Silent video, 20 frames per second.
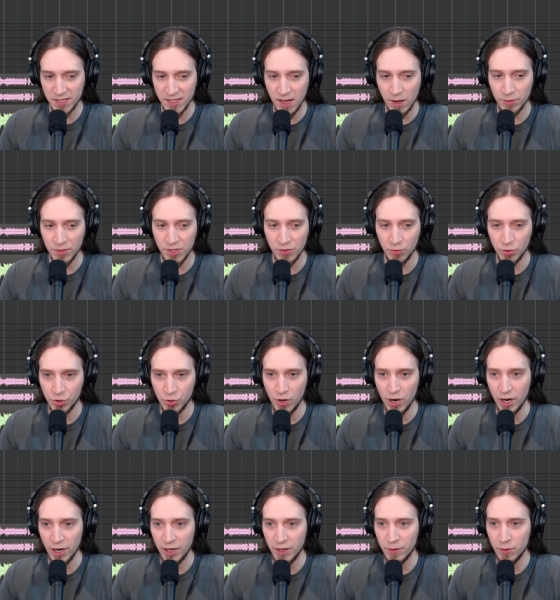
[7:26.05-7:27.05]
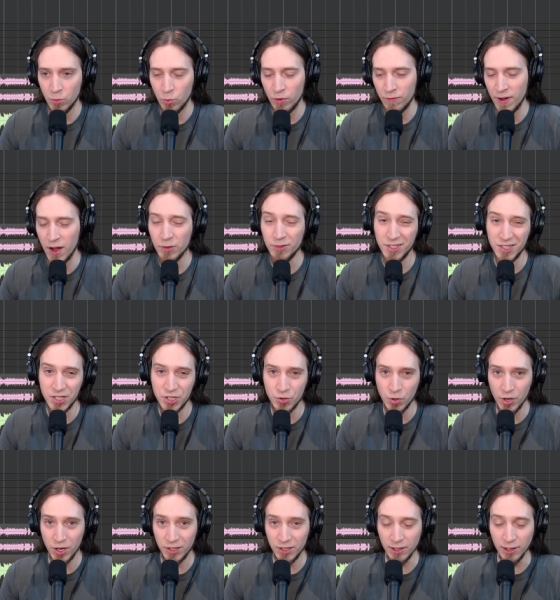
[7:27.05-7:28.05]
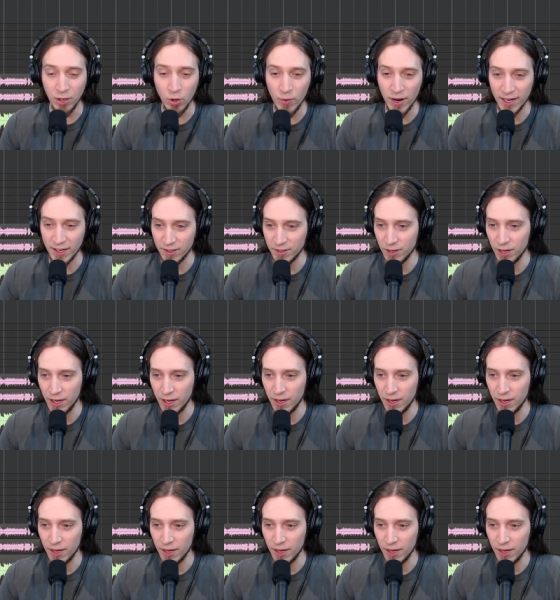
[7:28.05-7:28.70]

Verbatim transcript: sound so dry, without destroying the low end.